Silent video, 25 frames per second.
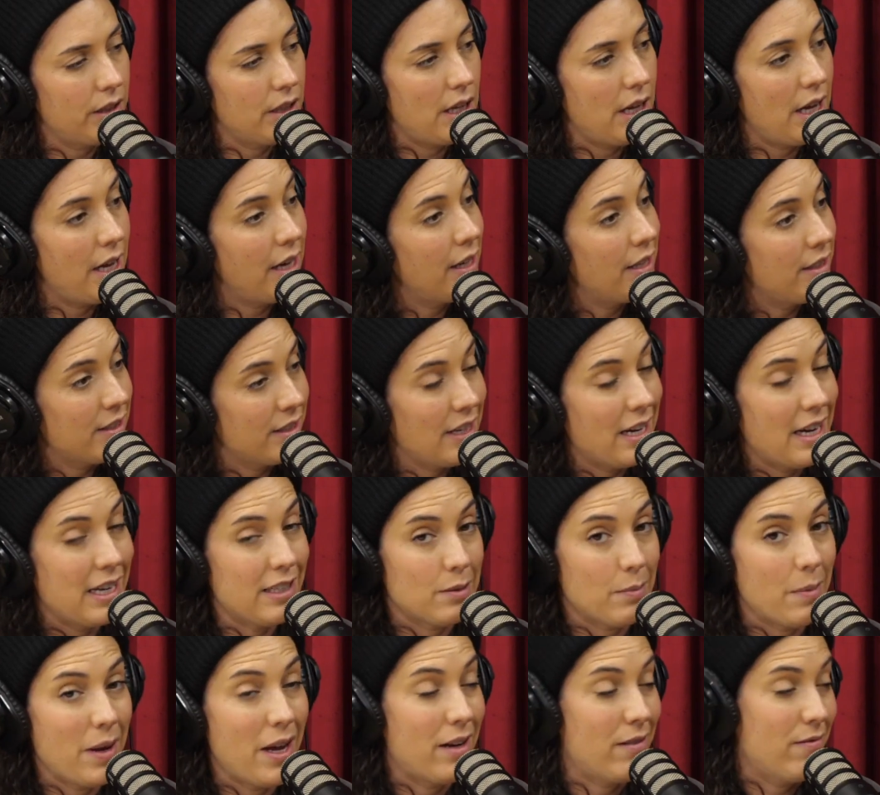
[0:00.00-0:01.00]
and he's a
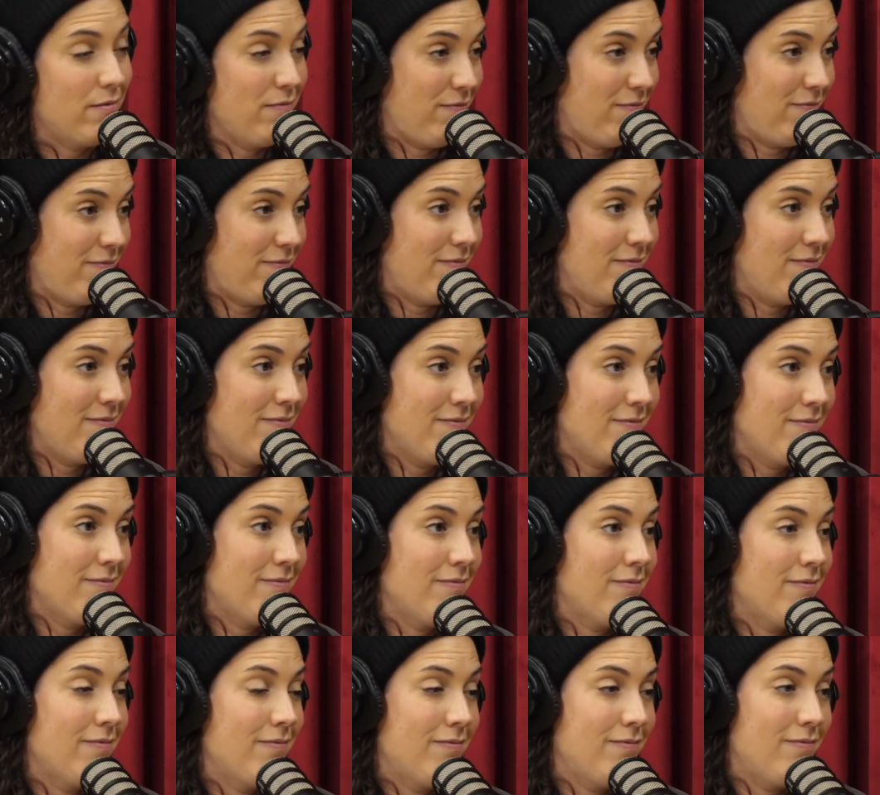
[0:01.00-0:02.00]
nice man. He's a very
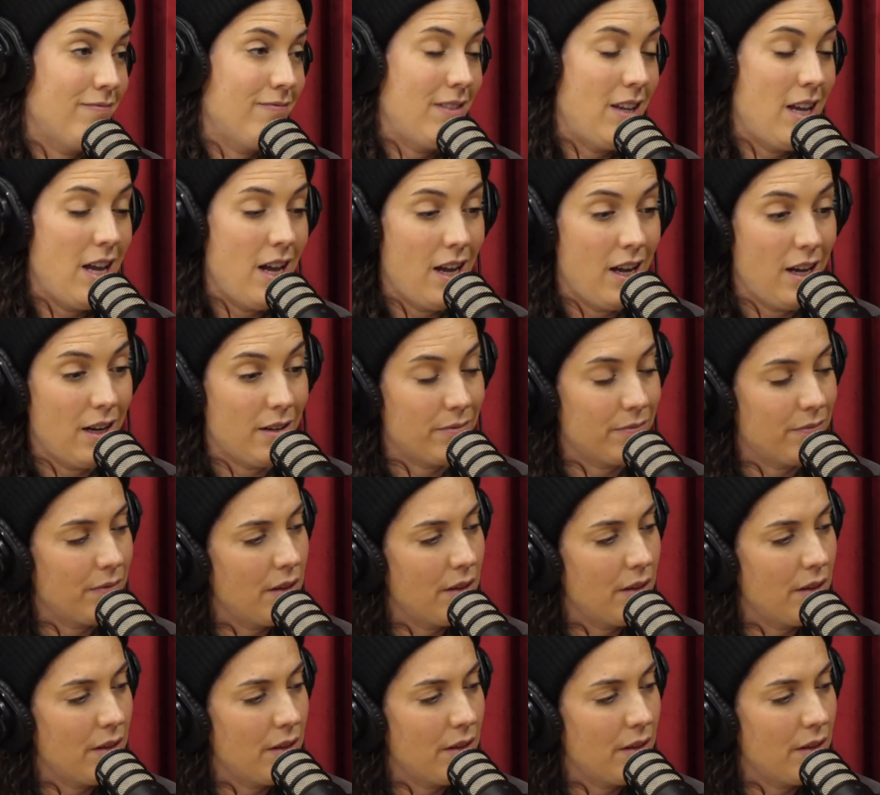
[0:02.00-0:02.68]
nice man. Yeah.